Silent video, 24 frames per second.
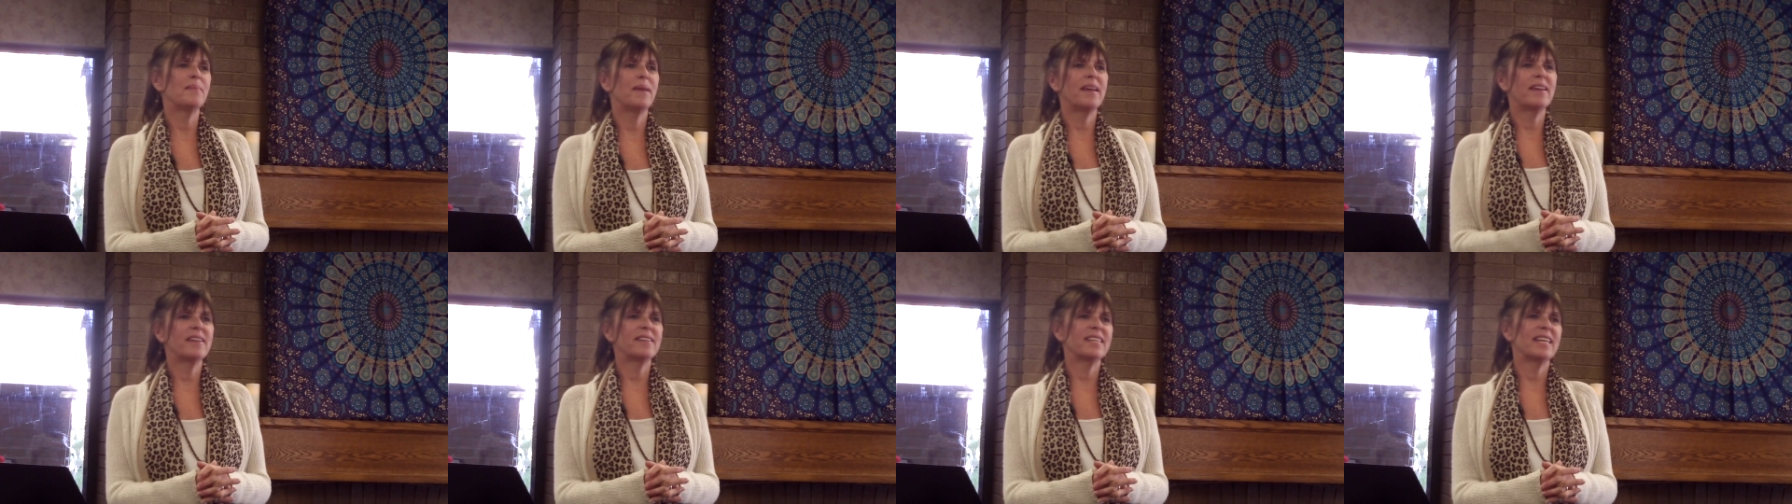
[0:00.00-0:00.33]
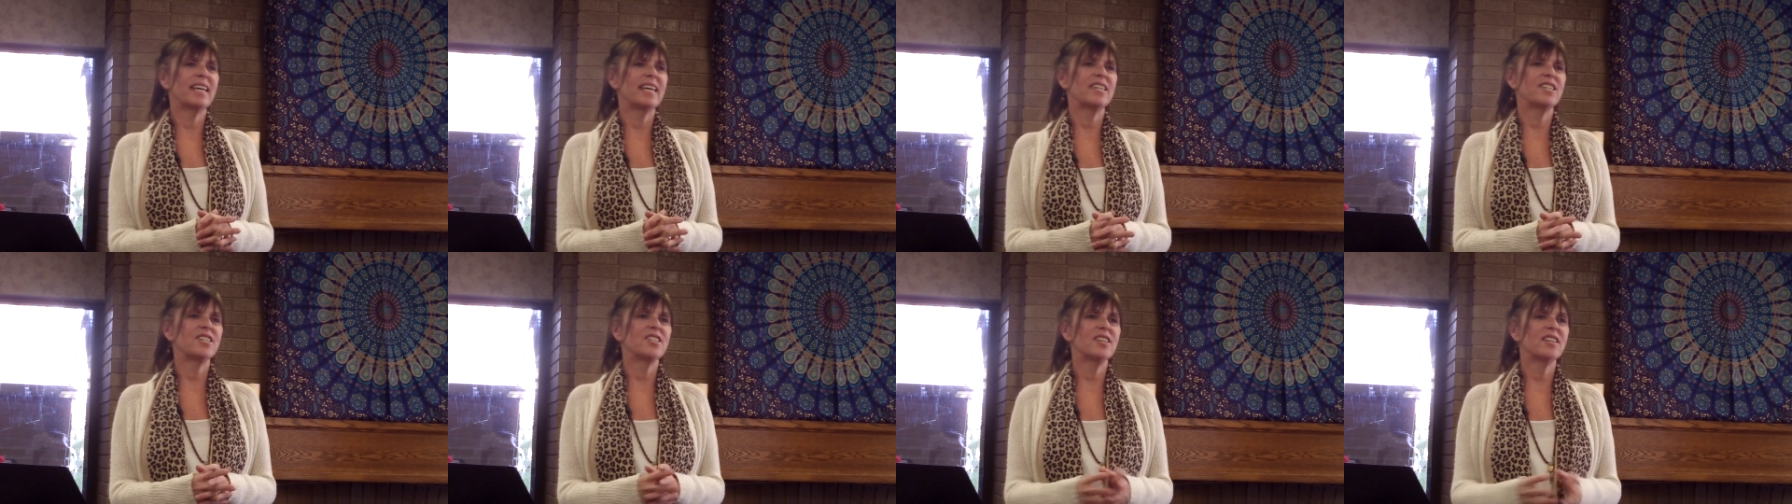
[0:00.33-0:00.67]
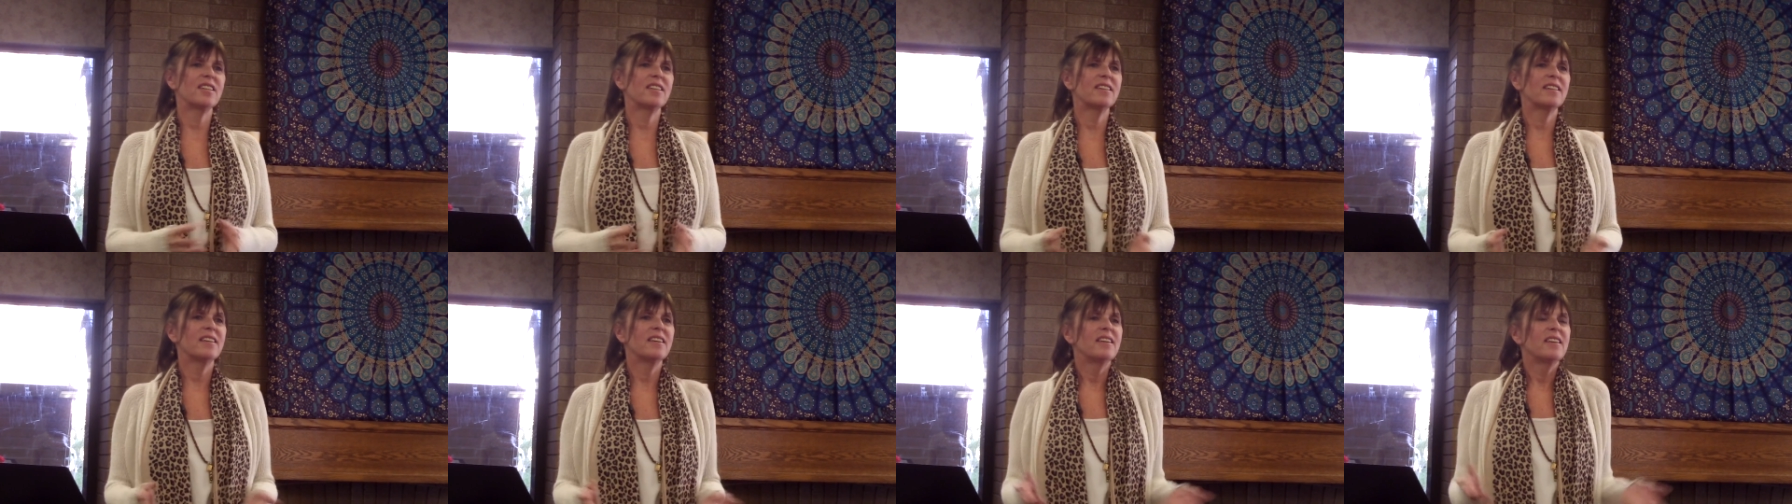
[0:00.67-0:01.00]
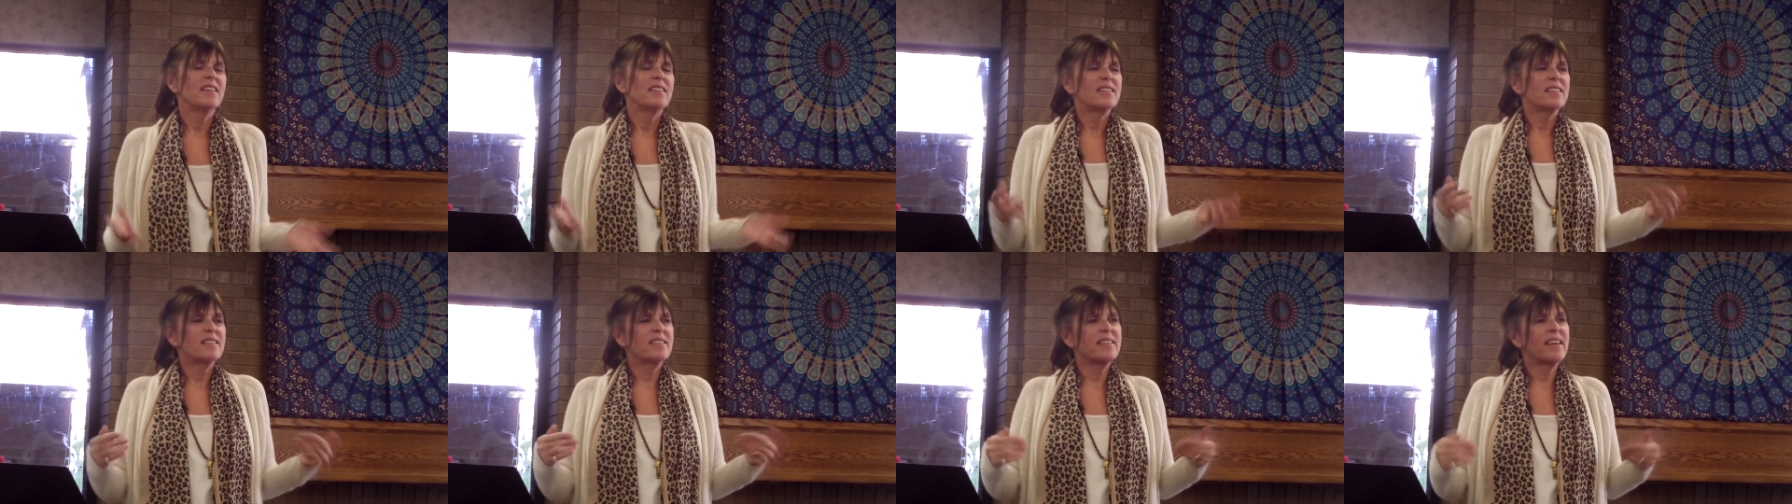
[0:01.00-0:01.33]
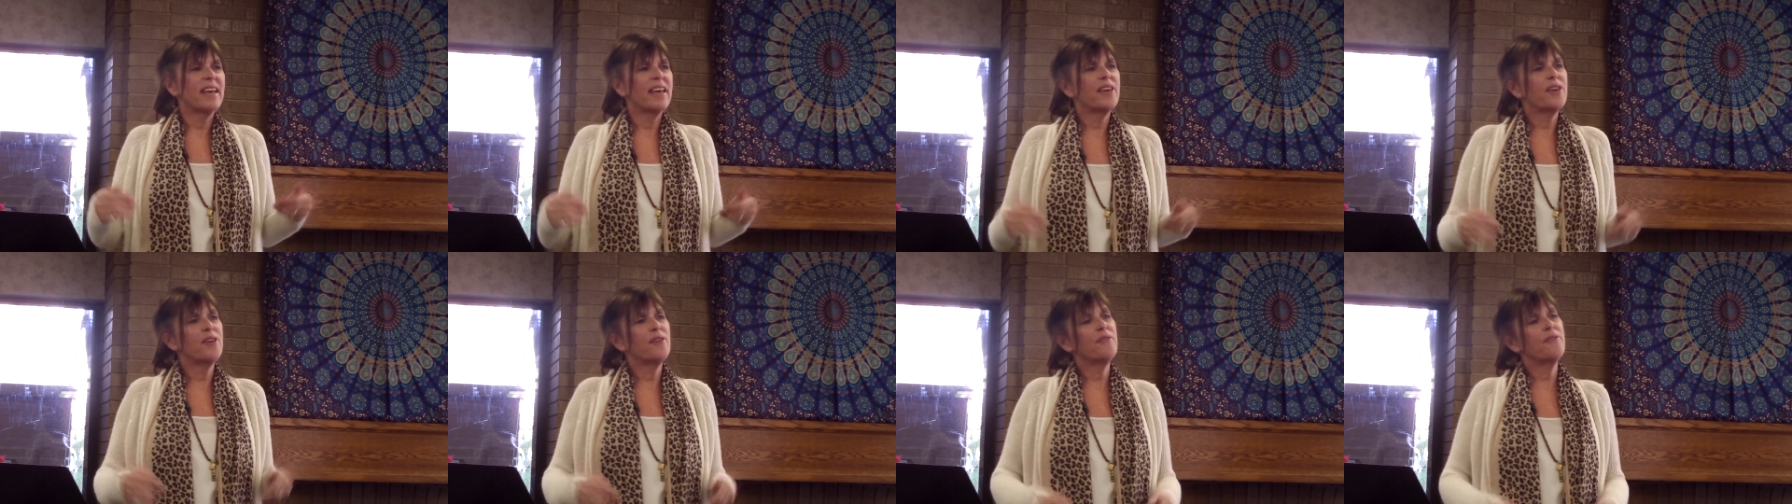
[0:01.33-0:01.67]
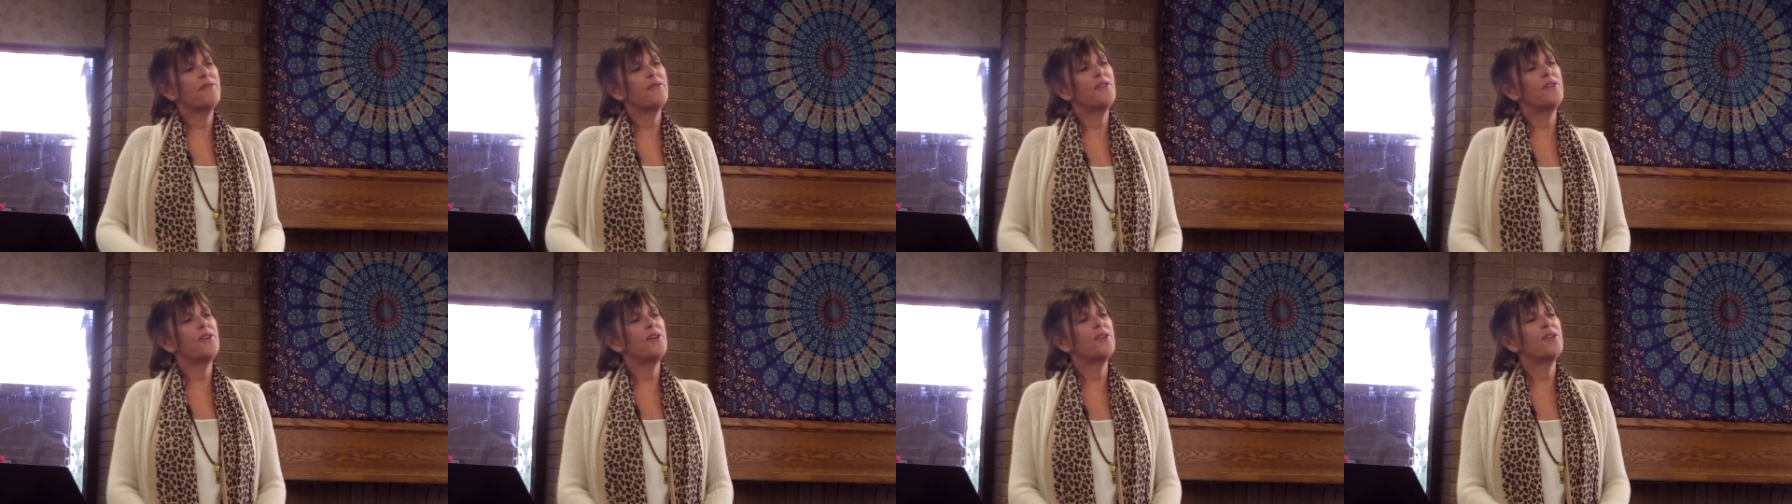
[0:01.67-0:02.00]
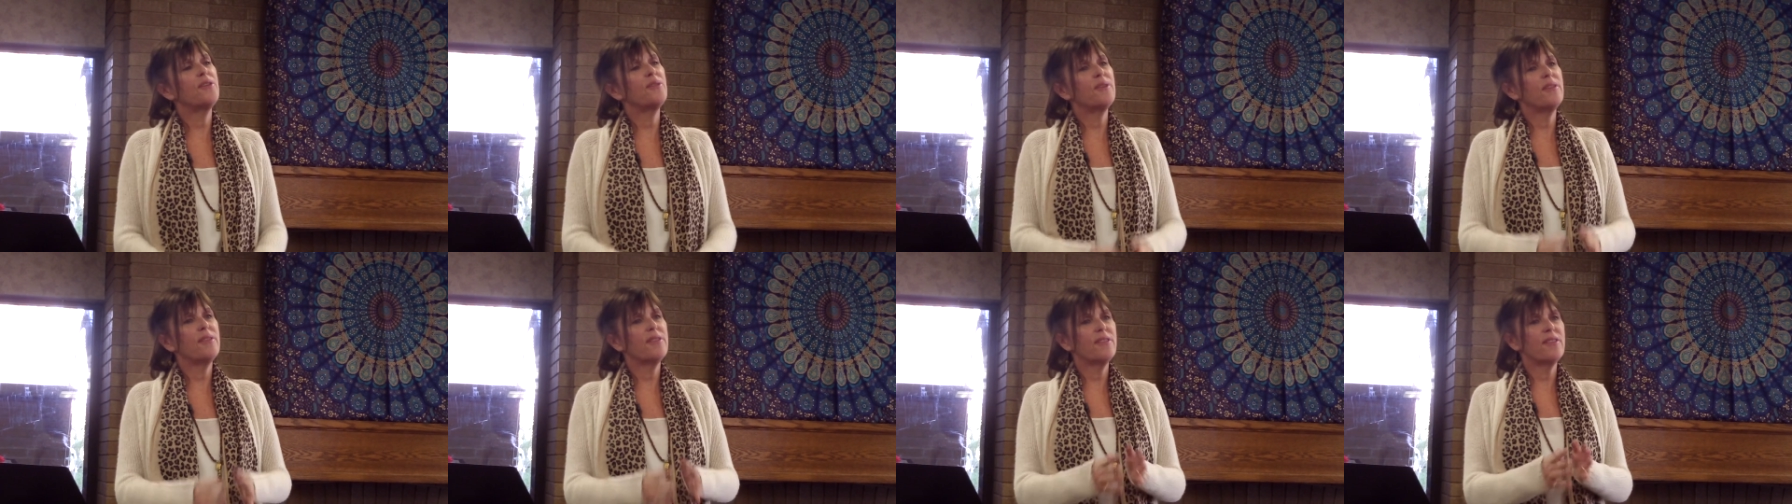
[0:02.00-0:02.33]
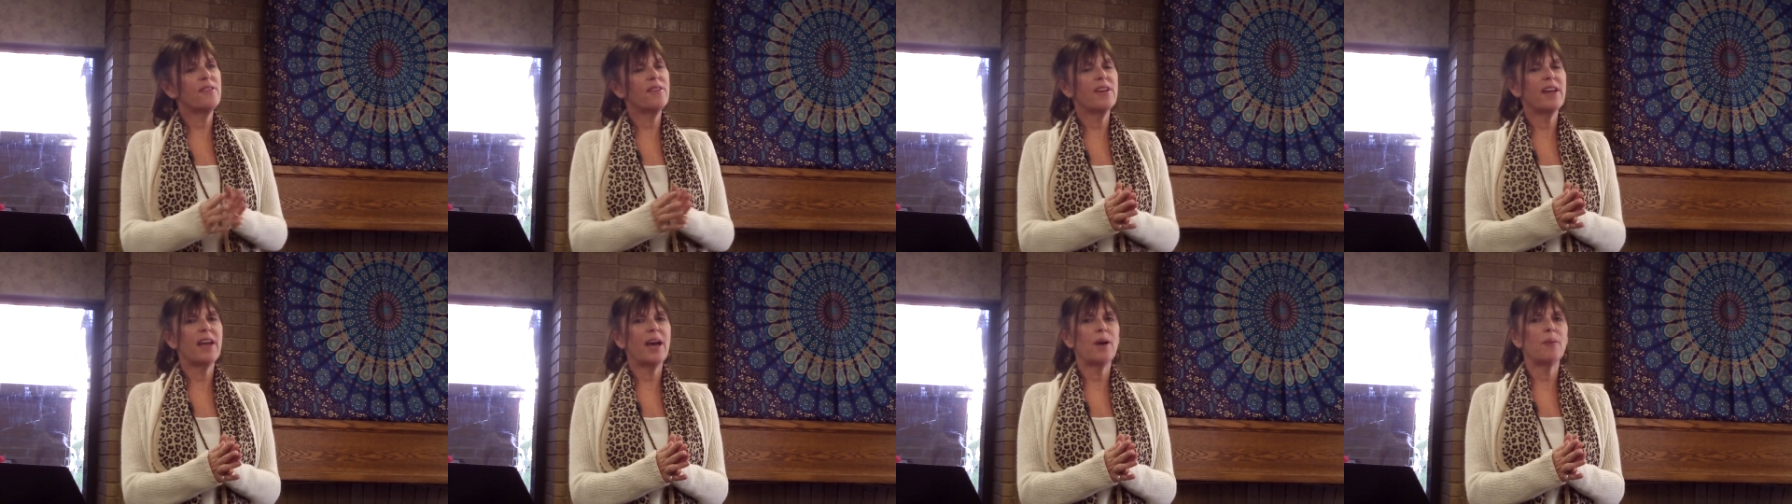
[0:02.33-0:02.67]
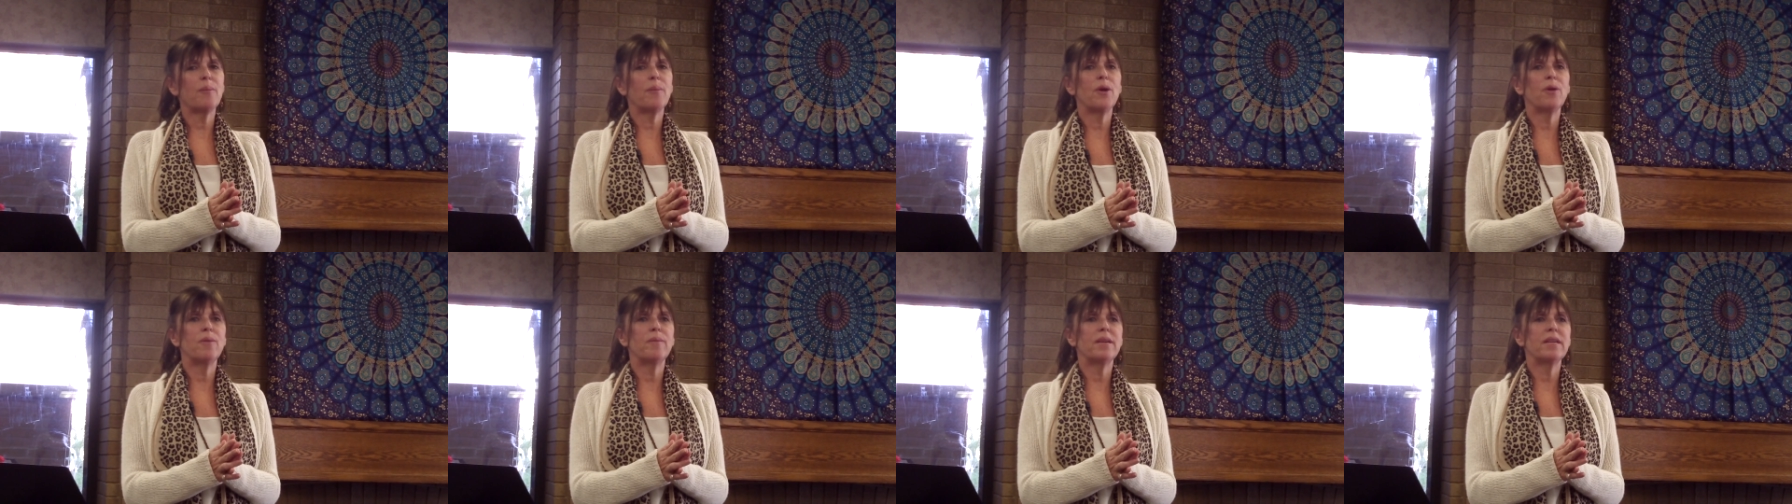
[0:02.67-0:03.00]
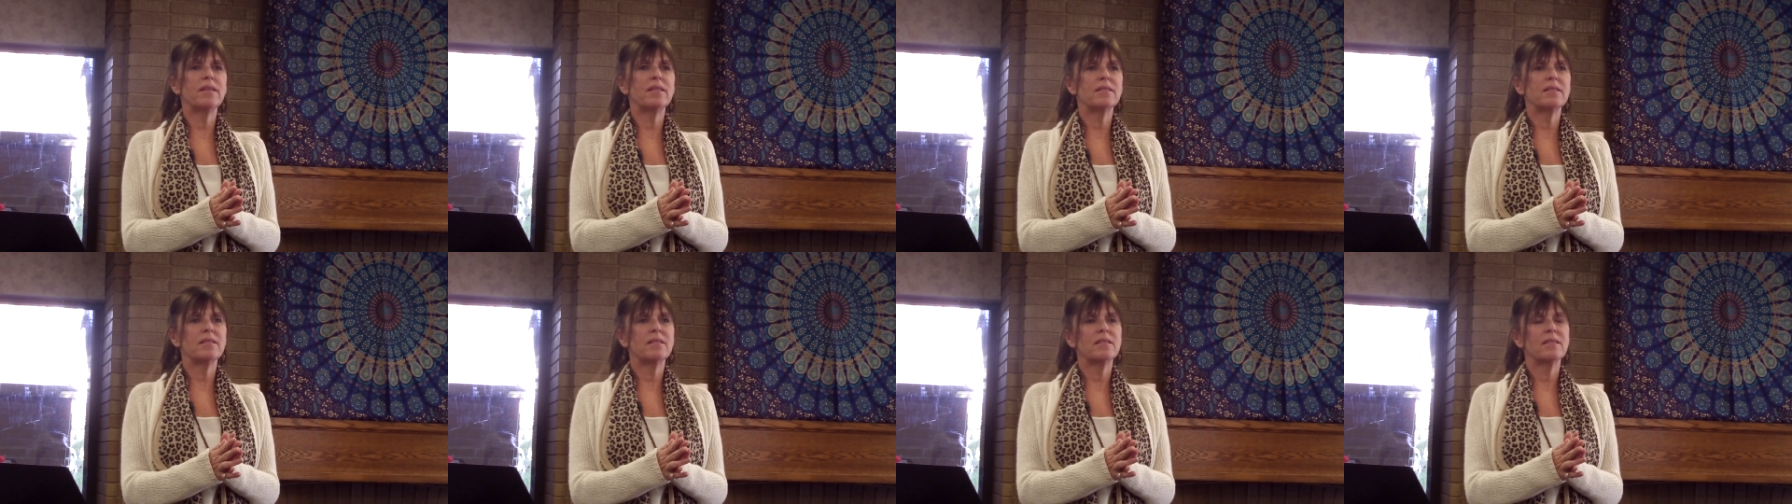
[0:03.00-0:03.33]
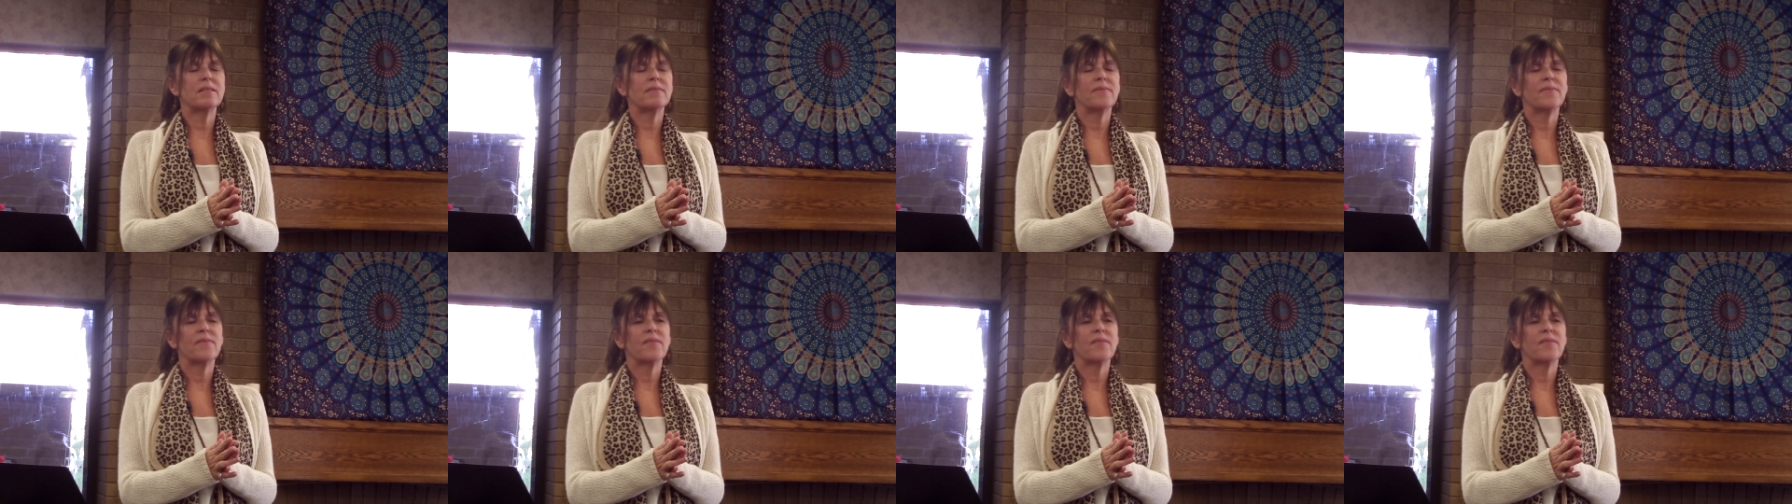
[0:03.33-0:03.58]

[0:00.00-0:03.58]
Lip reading: meditation to take you further into the now moment.